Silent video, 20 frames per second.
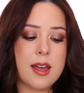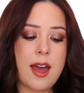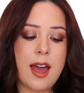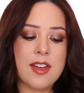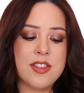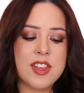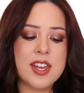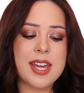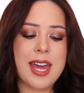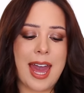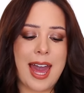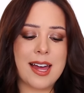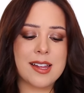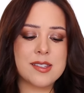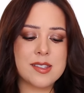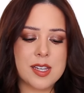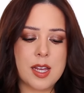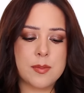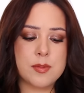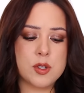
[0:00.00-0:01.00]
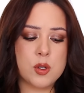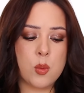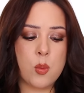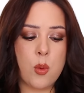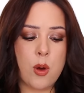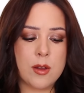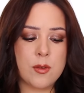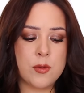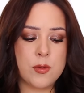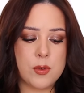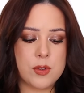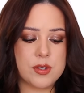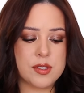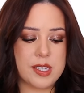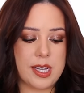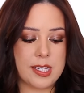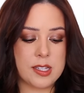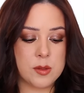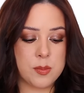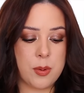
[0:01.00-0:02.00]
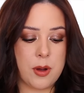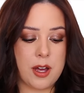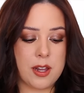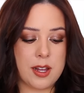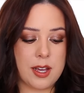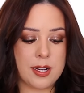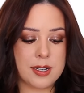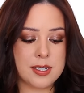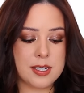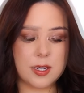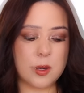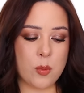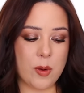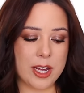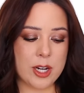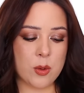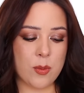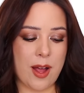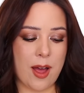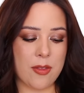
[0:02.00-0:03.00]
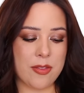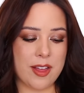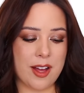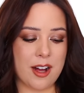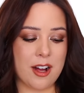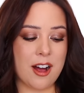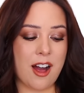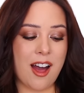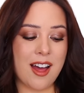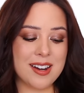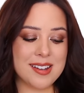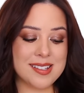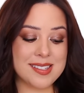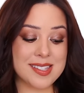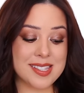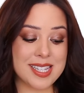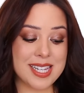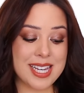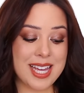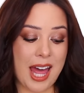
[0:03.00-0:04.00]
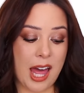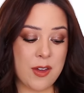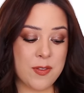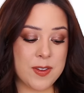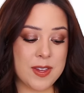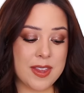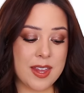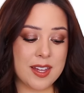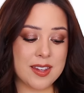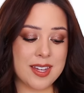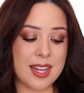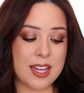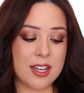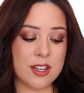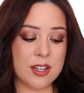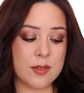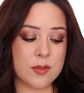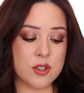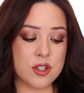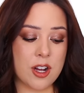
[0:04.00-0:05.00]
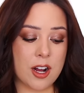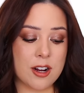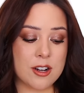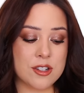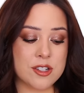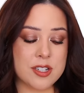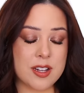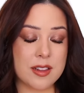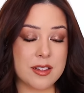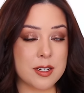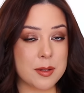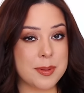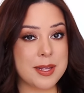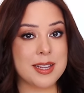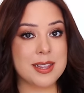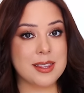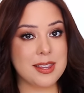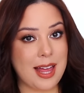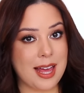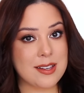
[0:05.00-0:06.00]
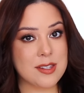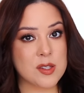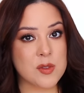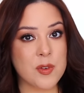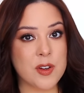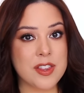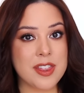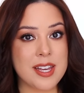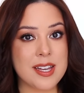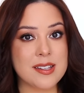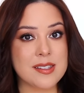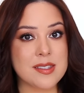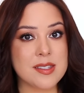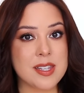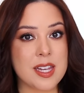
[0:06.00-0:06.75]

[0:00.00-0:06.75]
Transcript: I think adds up to one full size product, right around there. Honestly, I feel like they could have charged a little bit less for this.